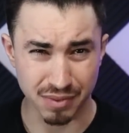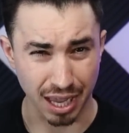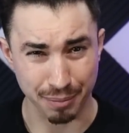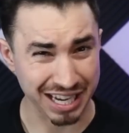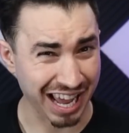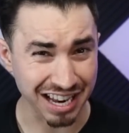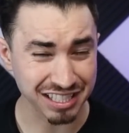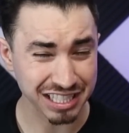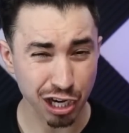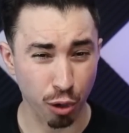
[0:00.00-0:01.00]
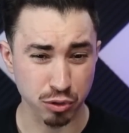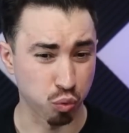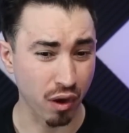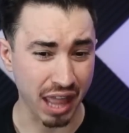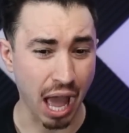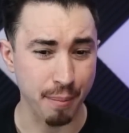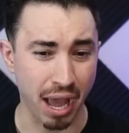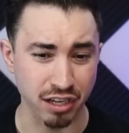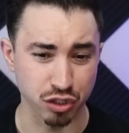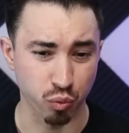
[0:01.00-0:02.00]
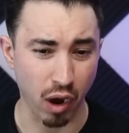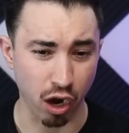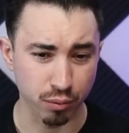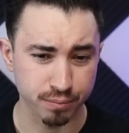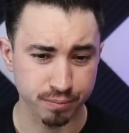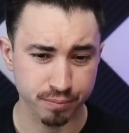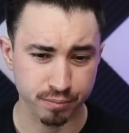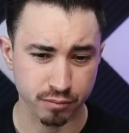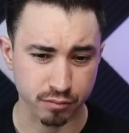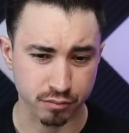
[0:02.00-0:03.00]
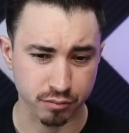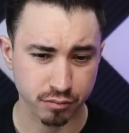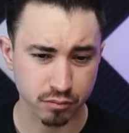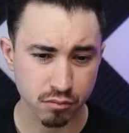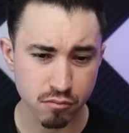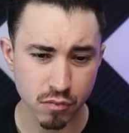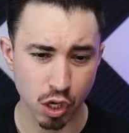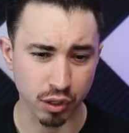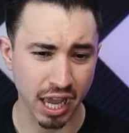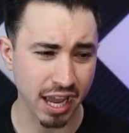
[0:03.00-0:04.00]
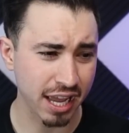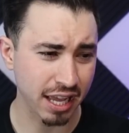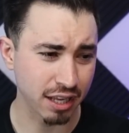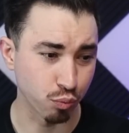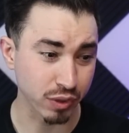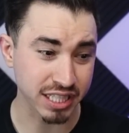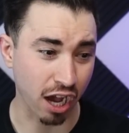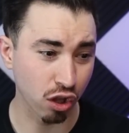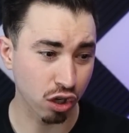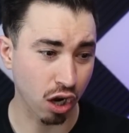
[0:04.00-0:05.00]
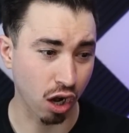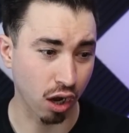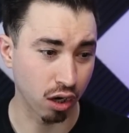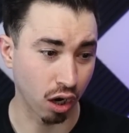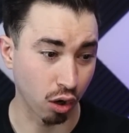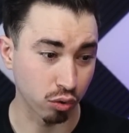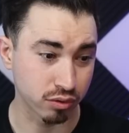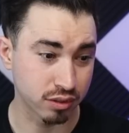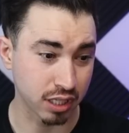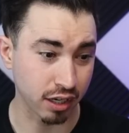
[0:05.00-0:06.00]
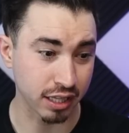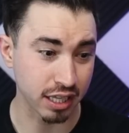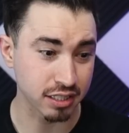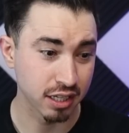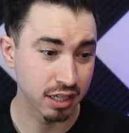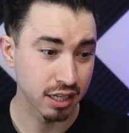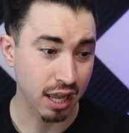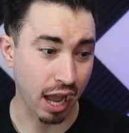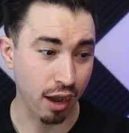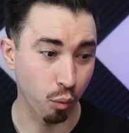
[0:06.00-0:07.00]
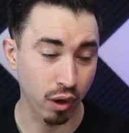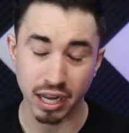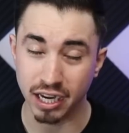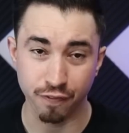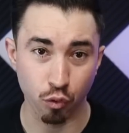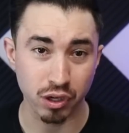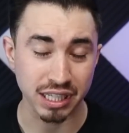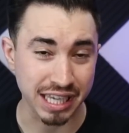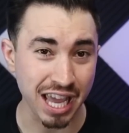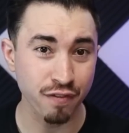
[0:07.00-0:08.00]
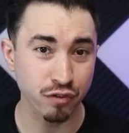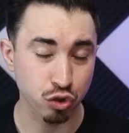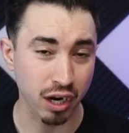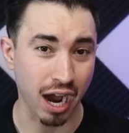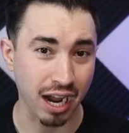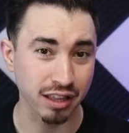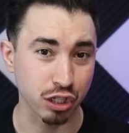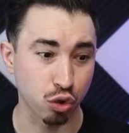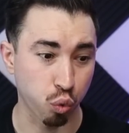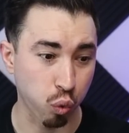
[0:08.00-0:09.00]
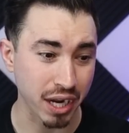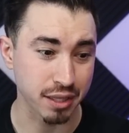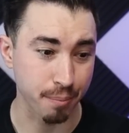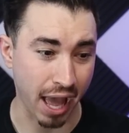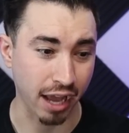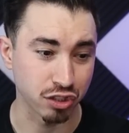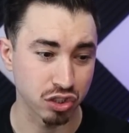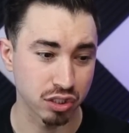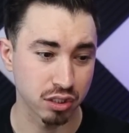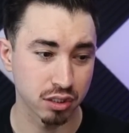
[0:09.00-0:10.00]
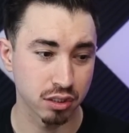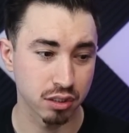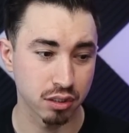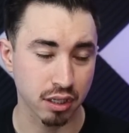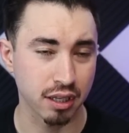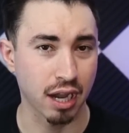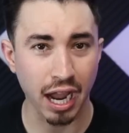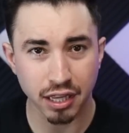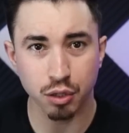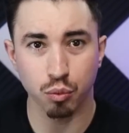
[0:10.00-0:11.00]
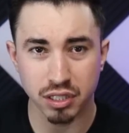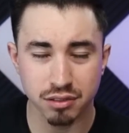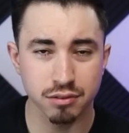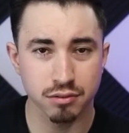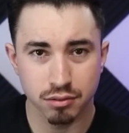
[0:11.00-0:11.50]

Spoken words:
I mean, NC State almost won that match as well. Okay, and Breece Heller, I'll tell you this, at 184, gave Trent Hidley quite the match. Hidley was